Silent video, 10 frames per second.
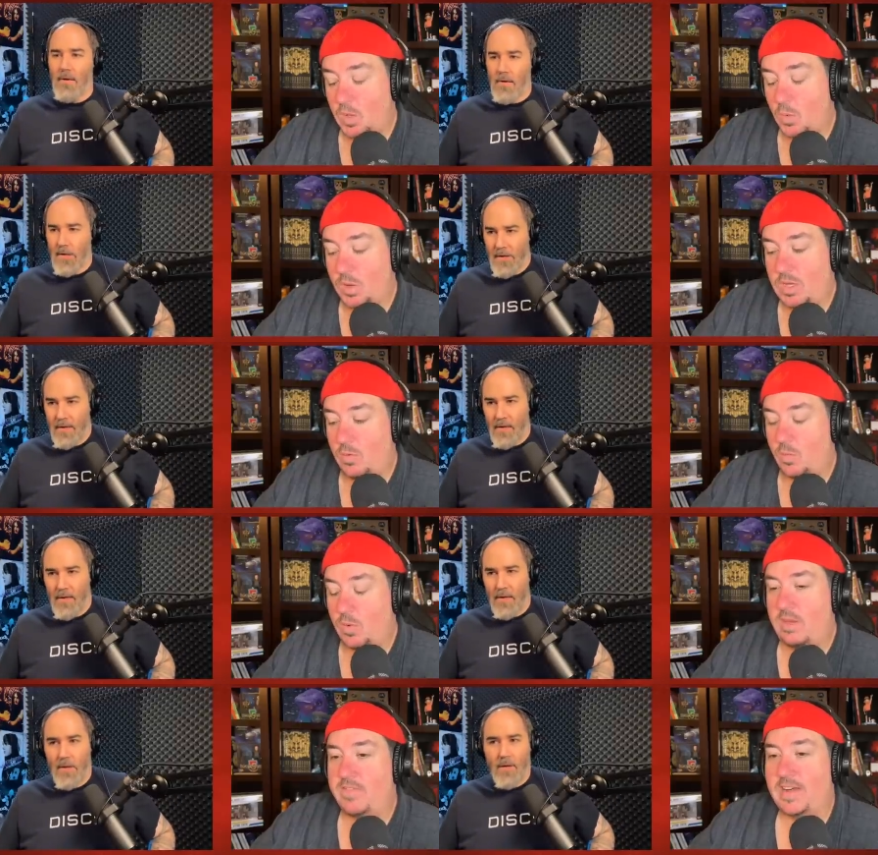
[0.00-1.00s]
Speaker 1: we
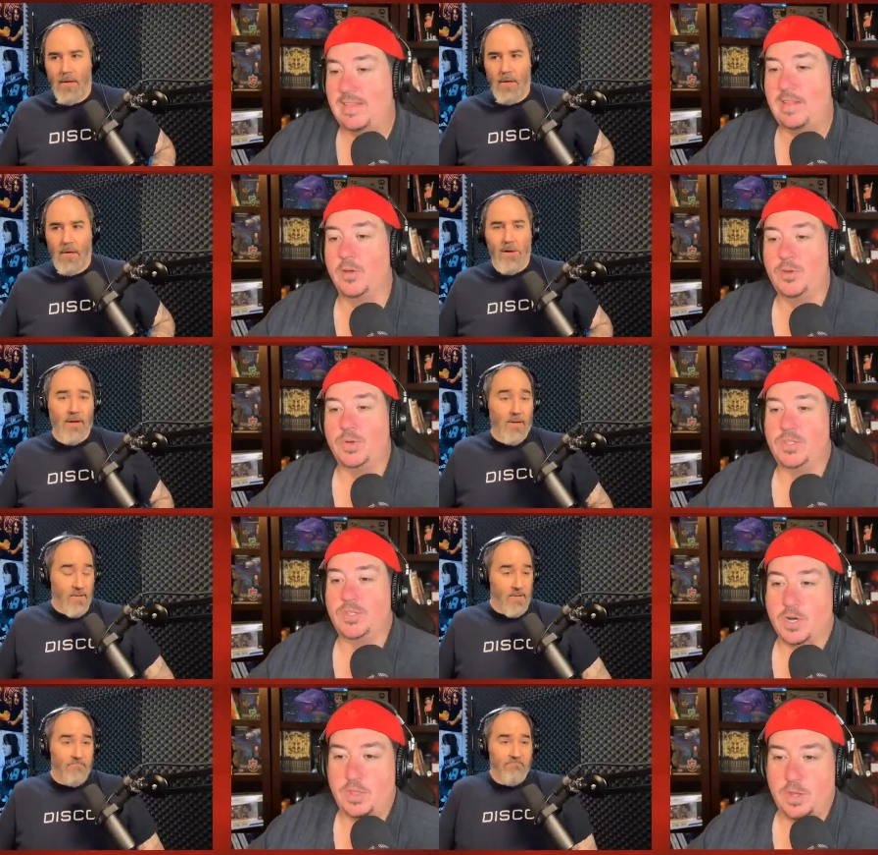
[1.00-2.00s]
we finally learned what
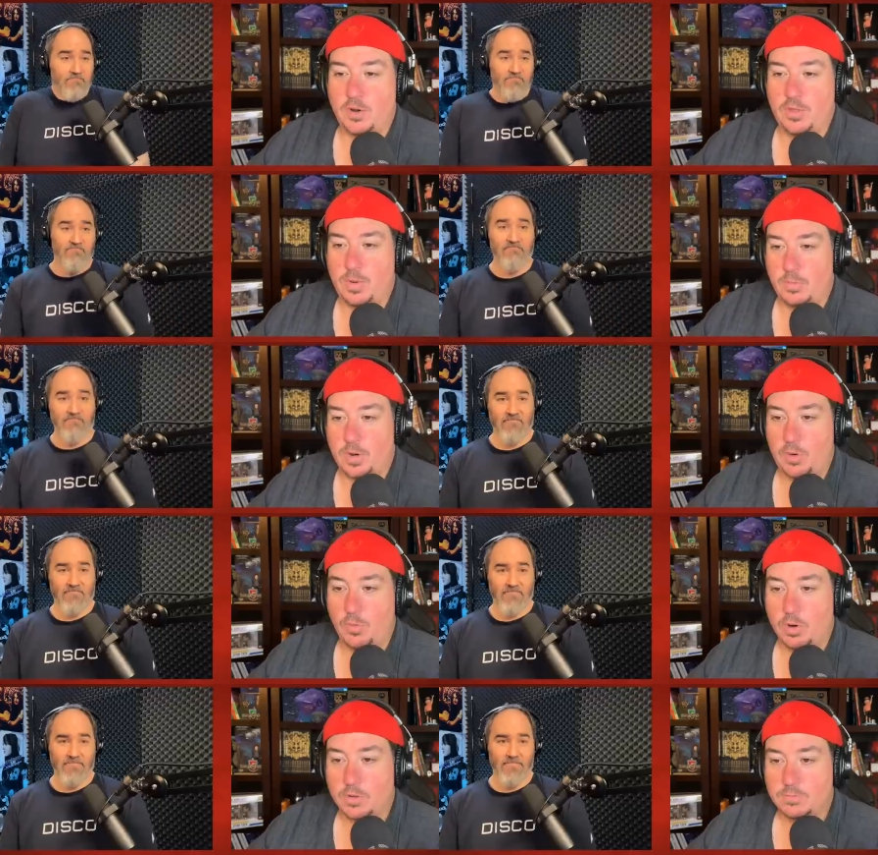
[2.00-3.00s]
started the Earth Minbari
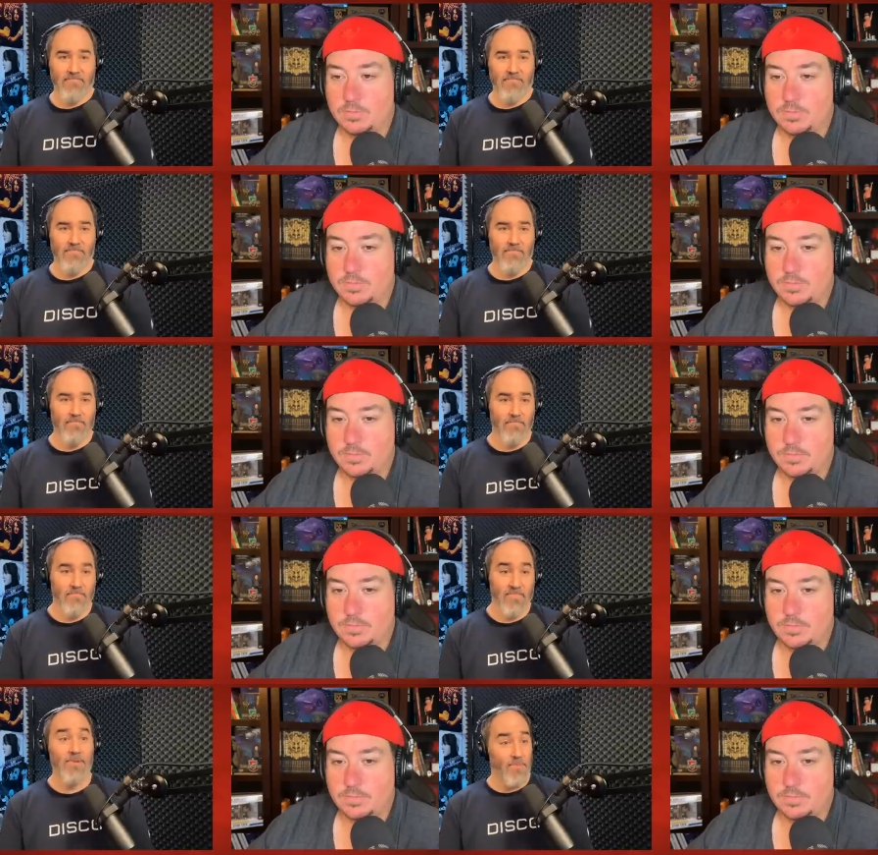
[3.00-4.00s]
War.
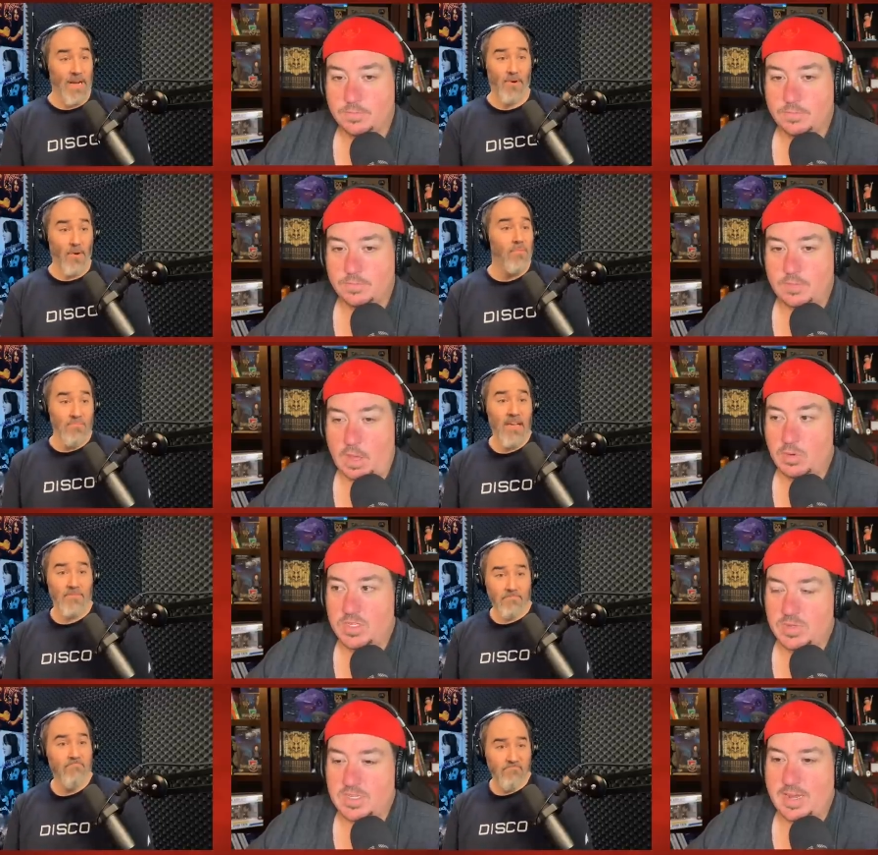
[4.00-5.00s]
That was pretty cool.
Speaker 2: It yeah. was
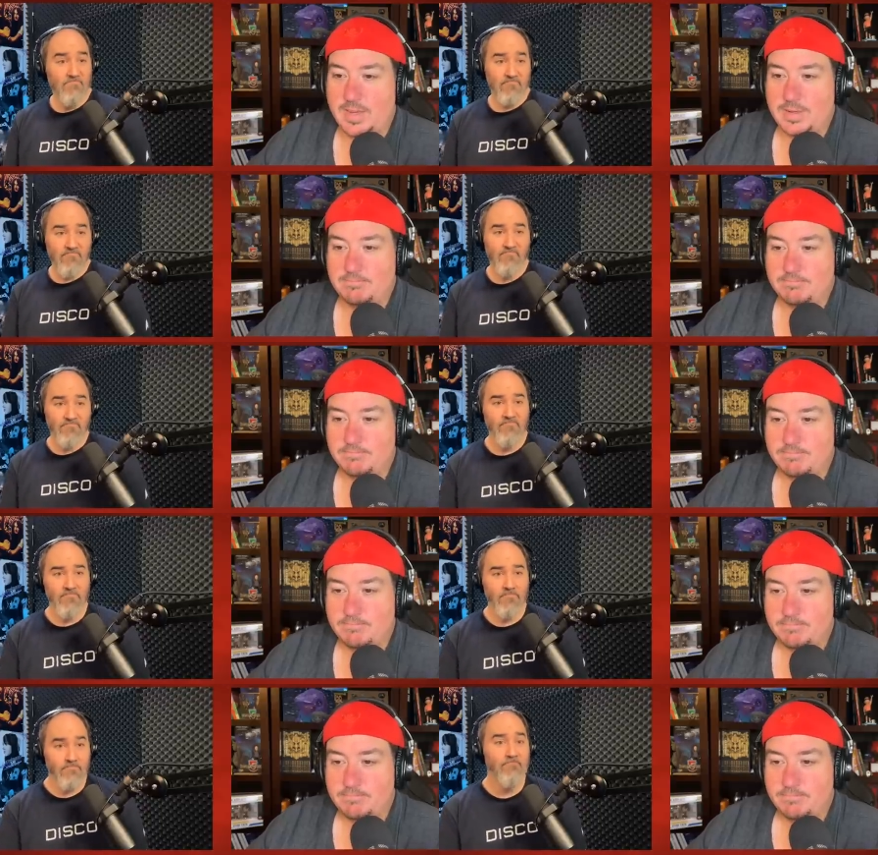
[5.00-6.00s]
a mistake.
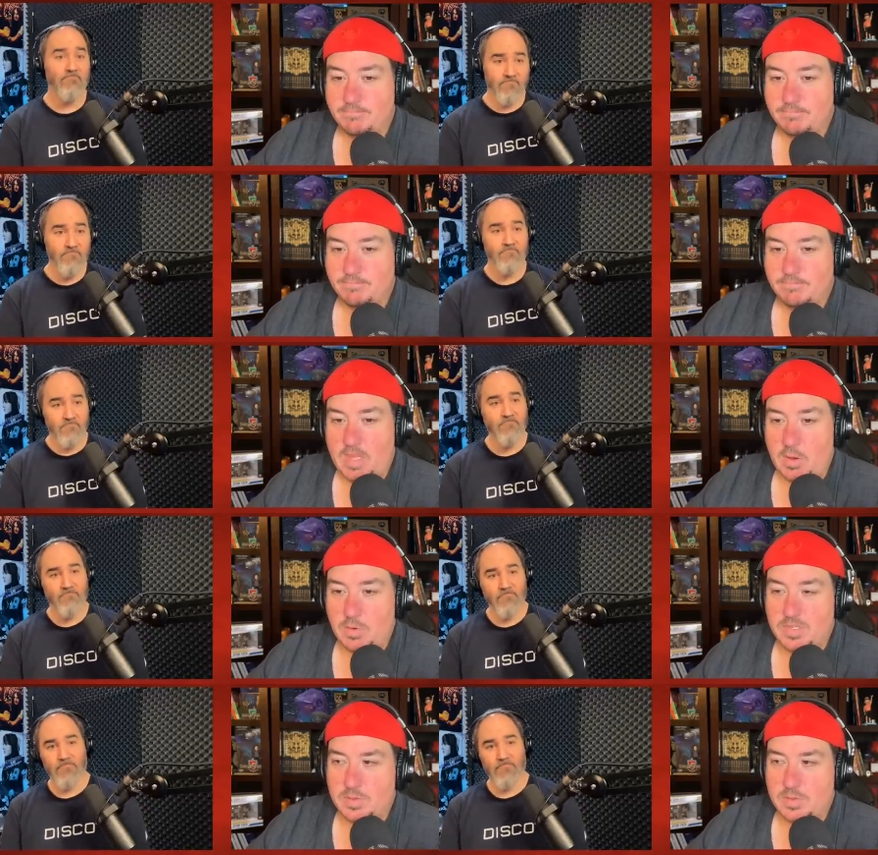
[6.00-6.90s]
Mm-hmm.
Speaker 1: It was a